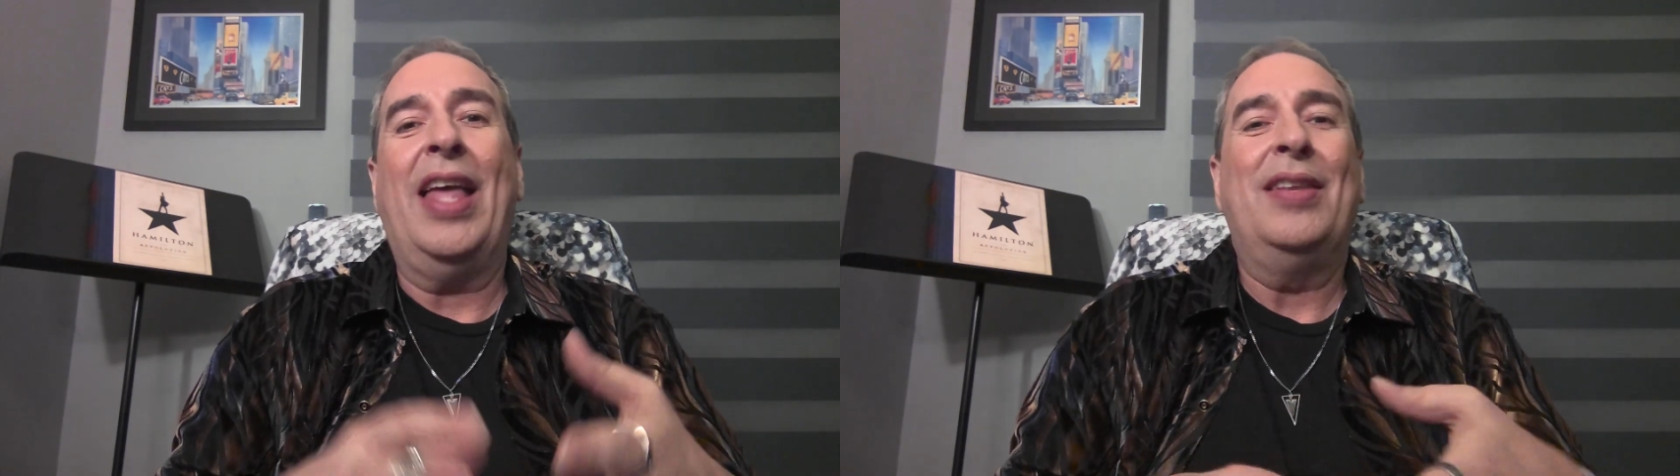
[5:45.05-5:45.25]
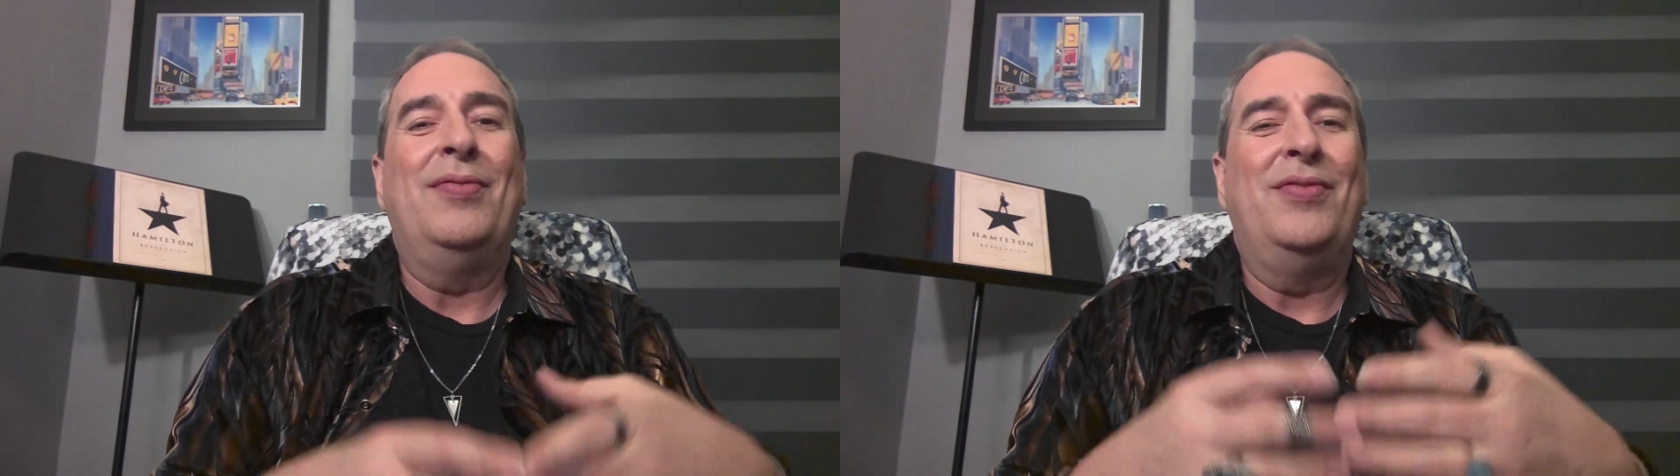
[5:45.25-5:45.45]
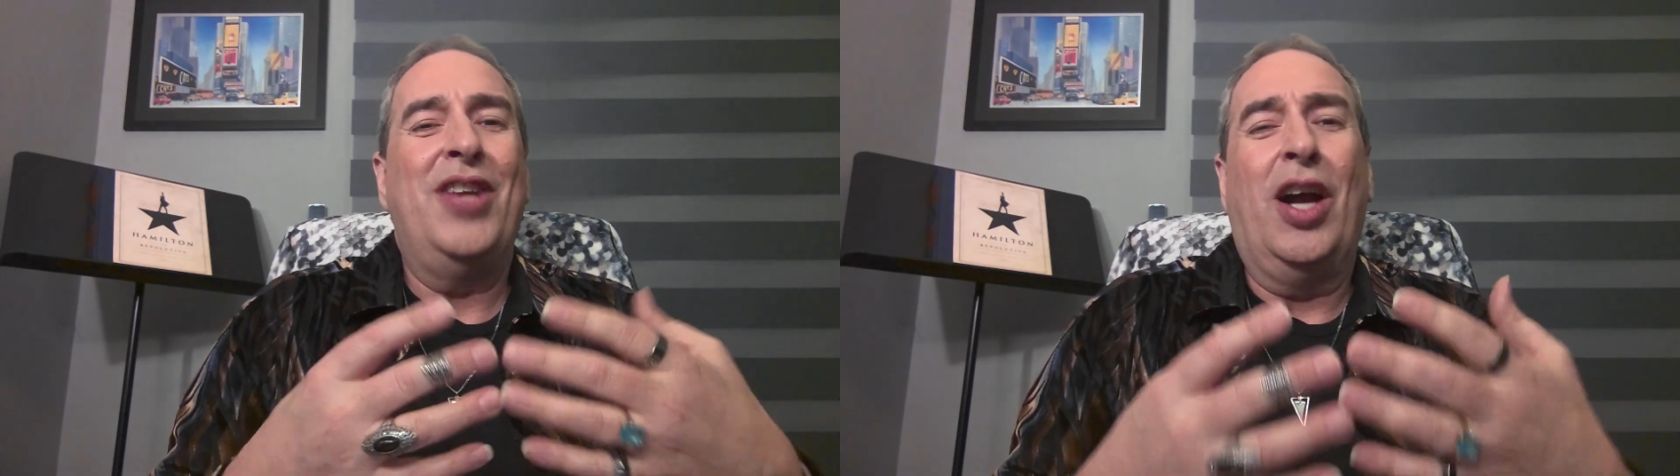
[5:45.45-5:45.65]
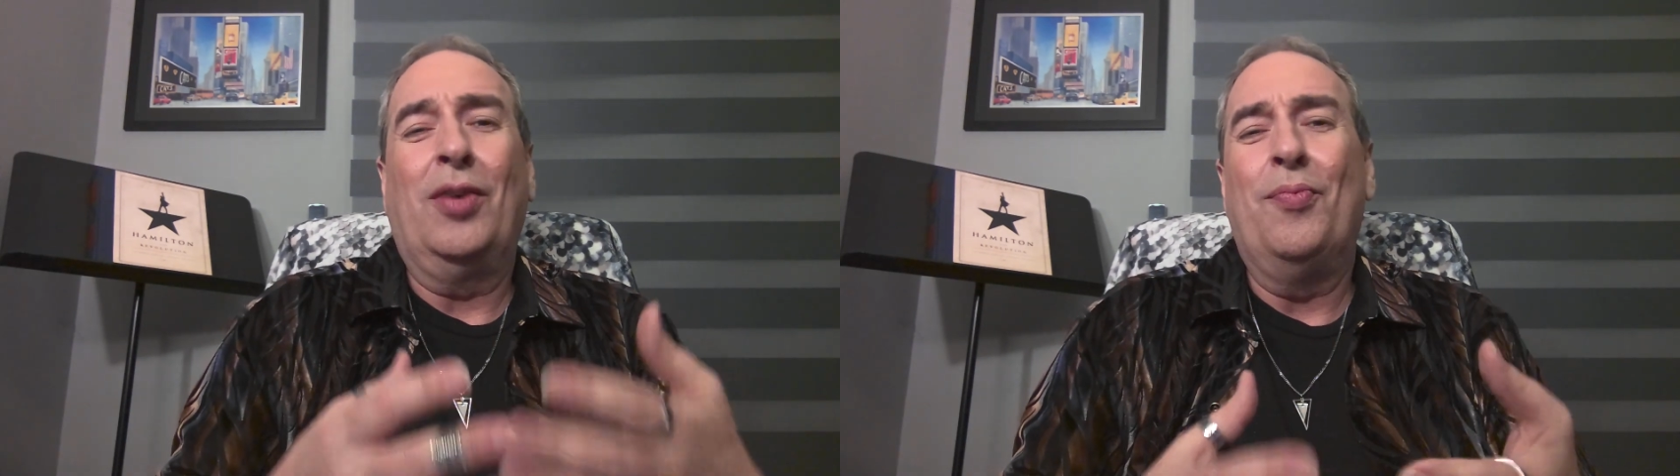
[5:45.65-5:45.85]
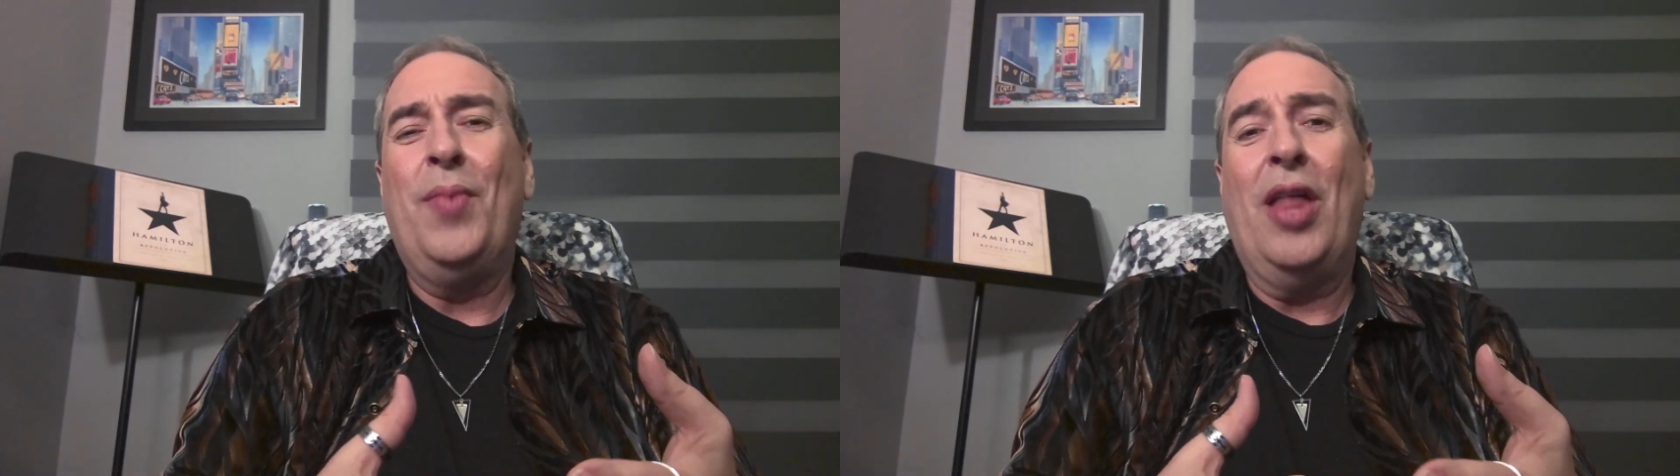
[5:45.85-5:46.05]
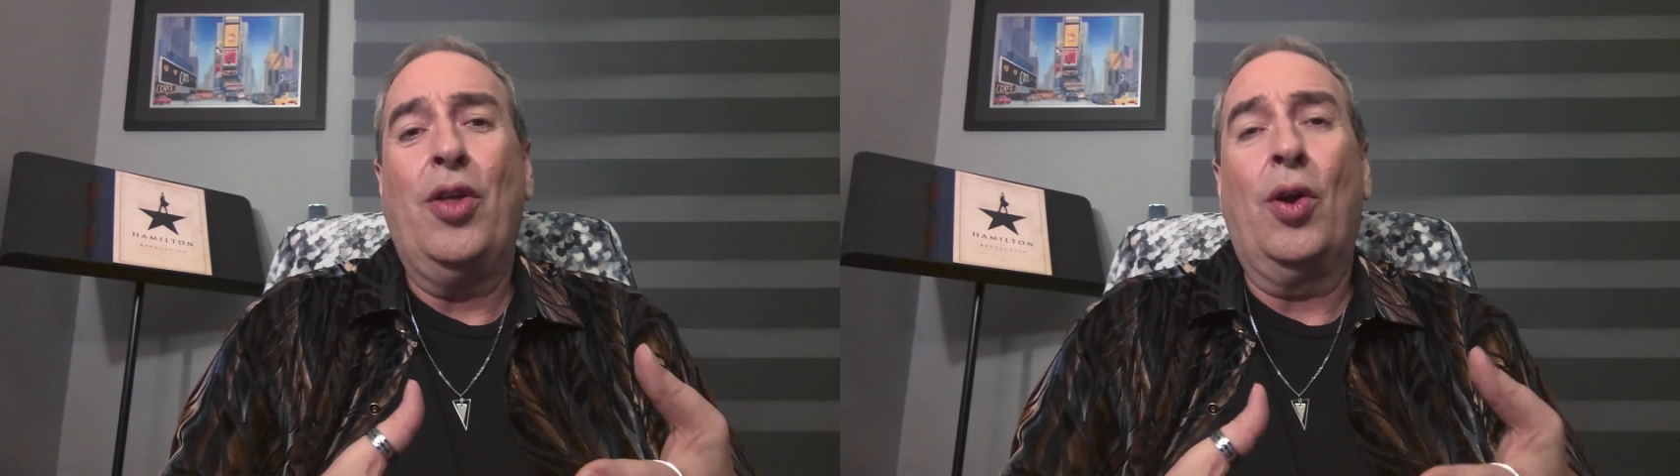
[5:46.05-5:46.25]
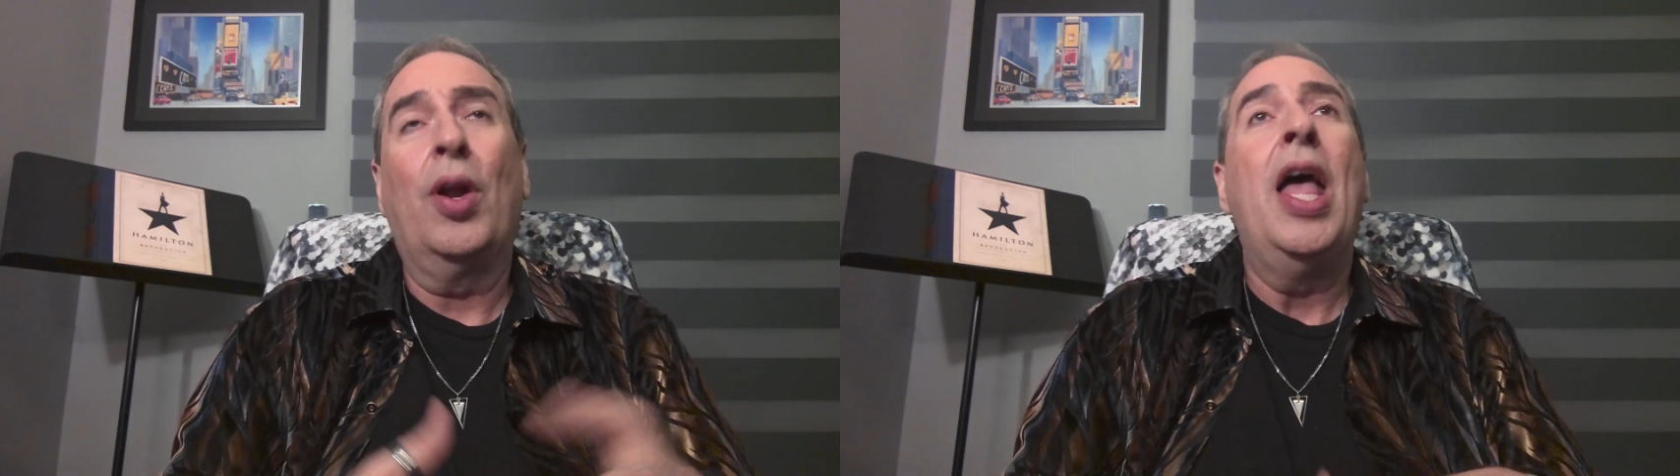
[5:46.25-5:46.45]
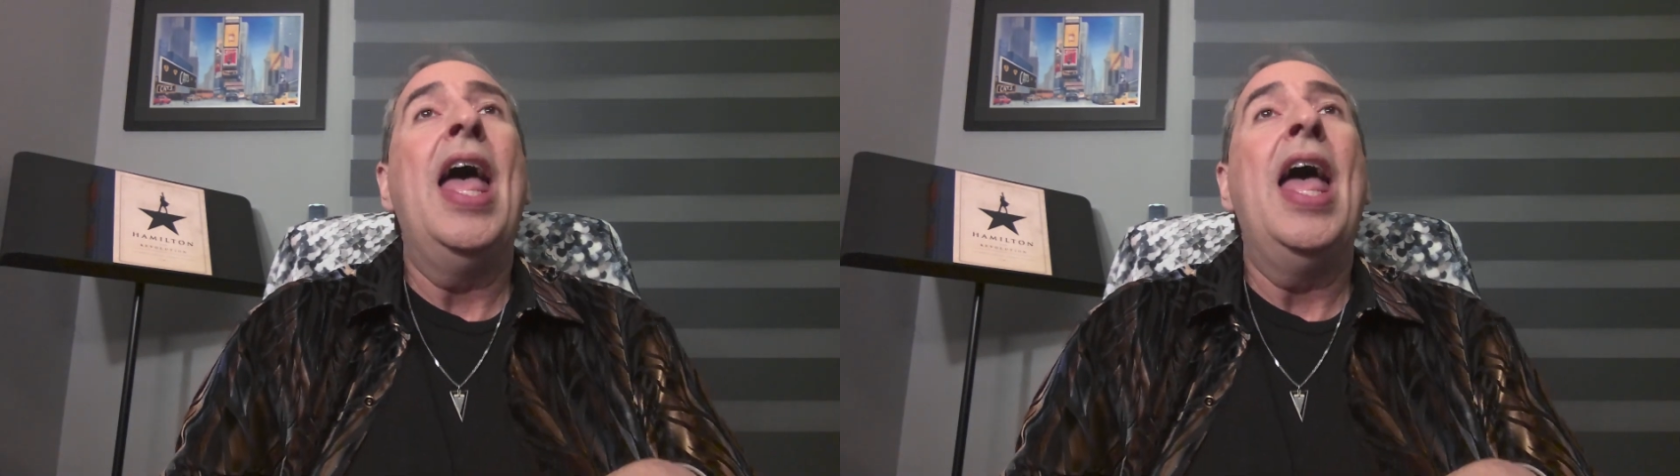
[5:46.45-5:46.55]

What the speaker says: and young mother,